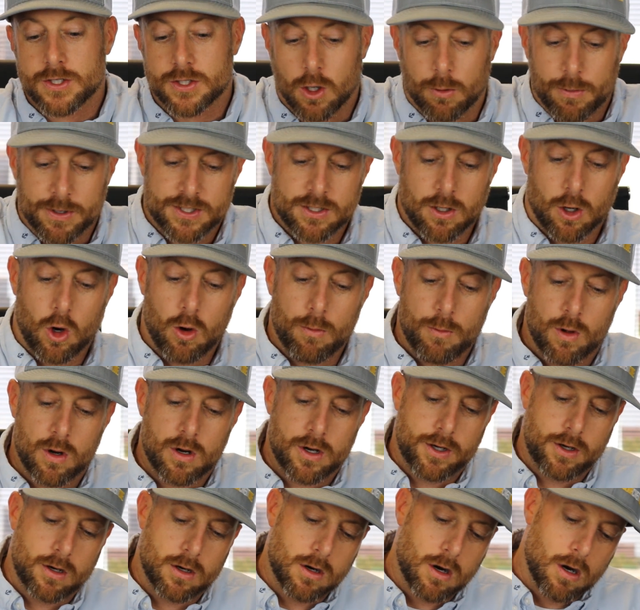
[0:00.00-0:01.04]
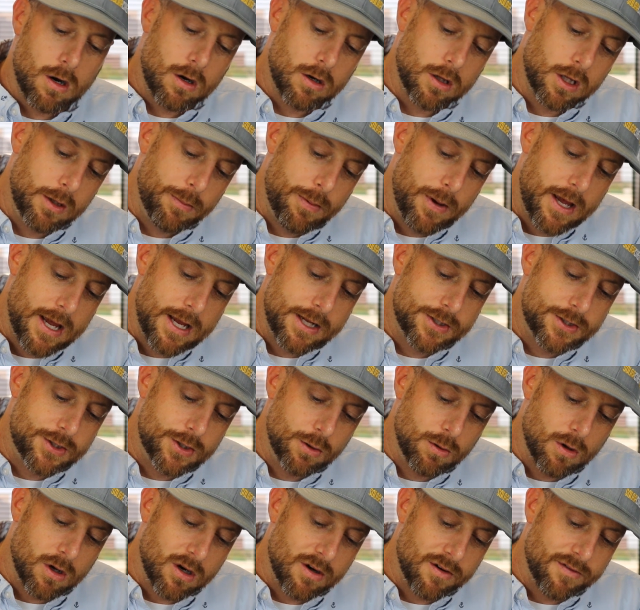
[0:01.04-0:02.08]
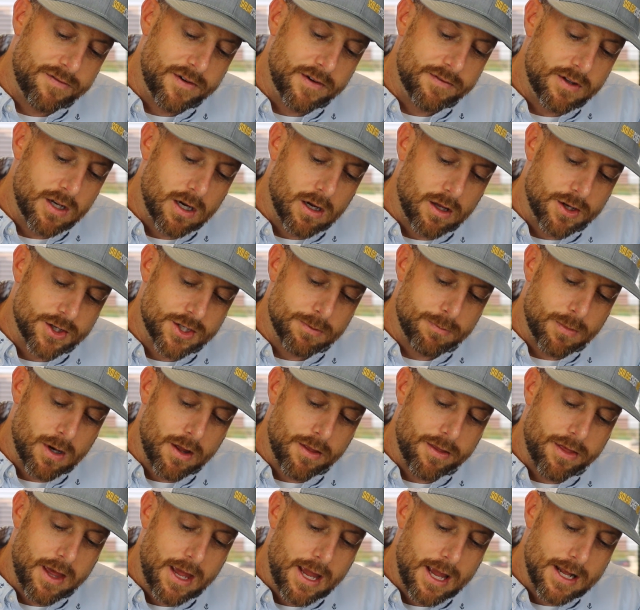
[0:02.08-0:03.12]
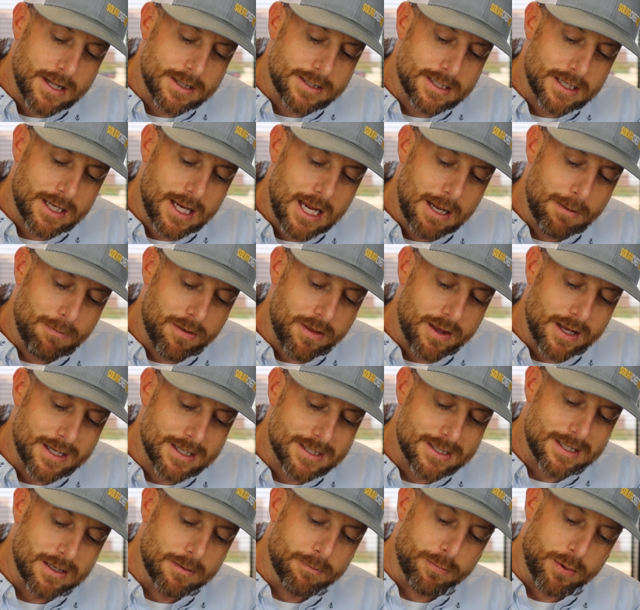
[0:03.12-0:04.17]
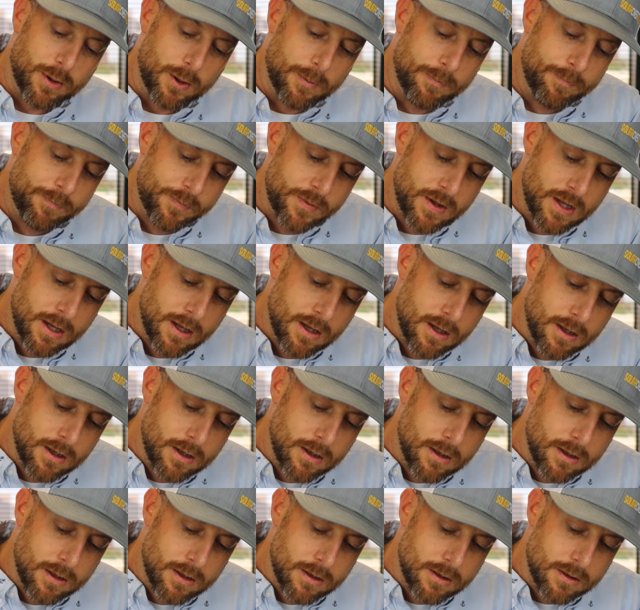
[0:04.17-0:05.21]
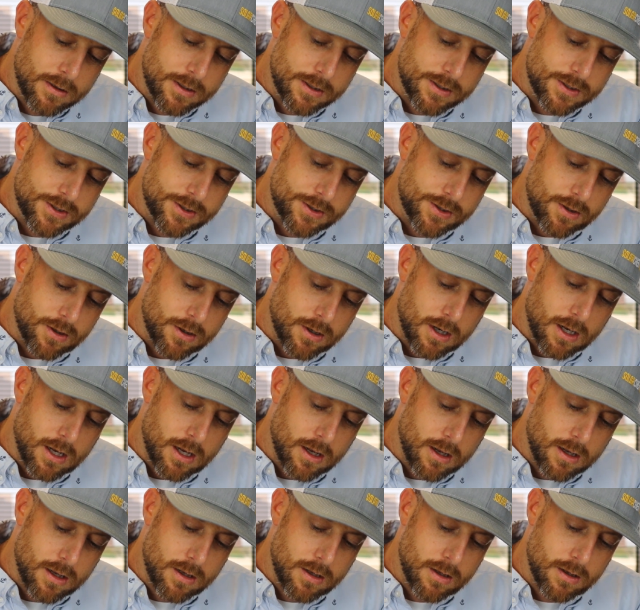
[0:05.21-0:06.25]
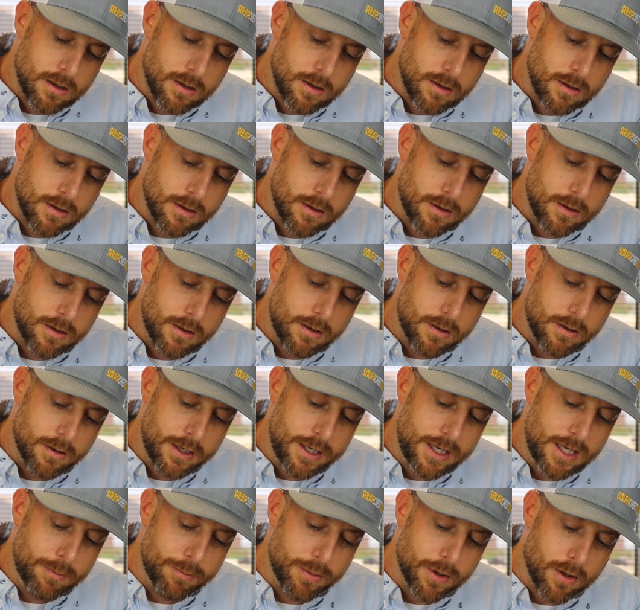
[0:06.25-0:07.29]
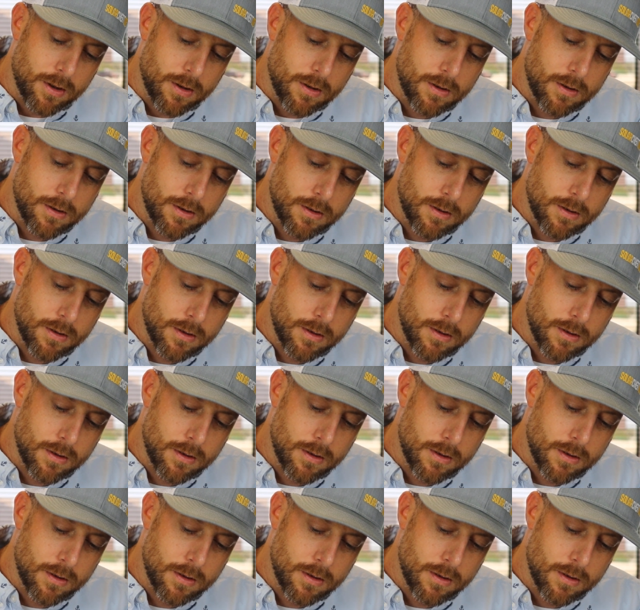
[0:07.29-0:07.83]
So Mr. Homeowner, you're currently paying $250 a month, and to keep things simple, this is your e-bill.